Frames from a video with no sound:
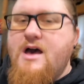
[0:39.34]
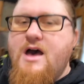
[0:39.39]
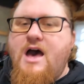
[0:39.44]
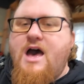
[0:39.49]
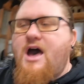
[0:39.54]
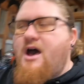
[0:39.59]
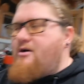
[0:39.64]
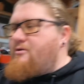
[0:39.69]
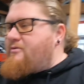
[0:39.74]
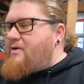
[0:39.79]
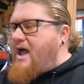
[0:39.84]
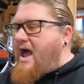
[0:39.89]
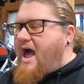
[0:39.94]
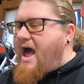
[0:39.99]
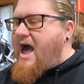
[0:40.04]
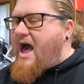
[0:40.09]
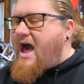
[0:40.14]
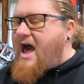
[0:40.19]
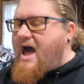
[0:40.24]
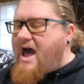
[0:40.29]

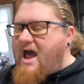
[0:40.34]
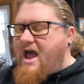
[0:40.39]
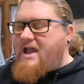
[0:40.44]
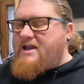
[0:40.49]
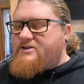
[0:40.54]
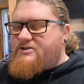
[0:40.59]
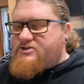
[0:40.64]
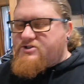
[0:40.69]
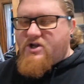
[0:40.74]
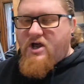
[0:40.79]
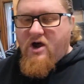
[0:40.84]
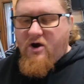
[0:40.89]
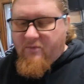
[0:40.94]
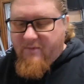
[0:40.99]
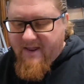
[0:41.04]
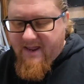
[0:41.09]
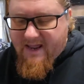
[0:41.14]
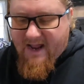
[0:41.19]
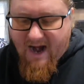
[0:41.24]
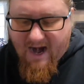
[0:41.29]
Alright, so
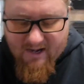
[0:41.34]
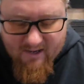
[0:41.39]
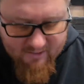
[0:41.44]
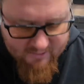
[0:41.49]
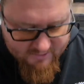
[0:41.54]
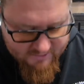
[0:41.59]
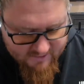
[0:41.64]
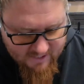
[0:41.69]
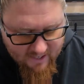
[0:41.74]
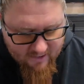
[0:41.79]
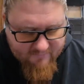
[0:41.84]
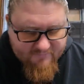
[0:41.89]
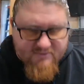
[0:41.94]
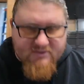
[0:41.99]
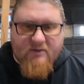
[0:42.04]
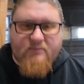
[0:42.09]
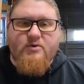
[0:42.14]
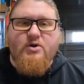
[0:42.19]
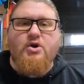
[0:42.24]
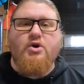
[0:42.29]
we got ourselves
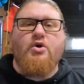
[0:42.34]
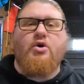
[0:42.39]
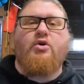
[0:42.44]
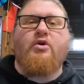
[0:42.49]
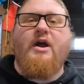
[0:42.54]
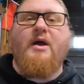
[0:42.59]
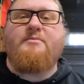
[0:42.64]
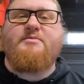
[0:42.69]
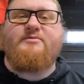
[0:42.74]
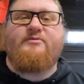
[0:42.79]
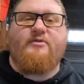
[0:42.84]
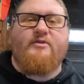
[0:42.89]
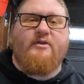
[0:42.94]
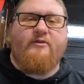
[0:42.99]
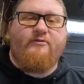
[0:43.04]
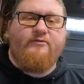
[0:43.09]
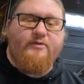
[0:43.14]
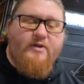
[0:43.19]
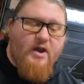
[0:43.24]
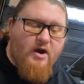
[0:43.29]
some new grips for
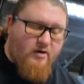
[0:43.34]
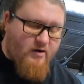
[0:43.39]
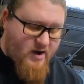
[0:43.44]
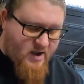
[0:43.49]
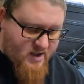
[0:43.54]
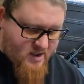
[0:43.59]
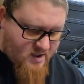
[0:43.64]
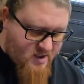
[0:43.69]
the Fury.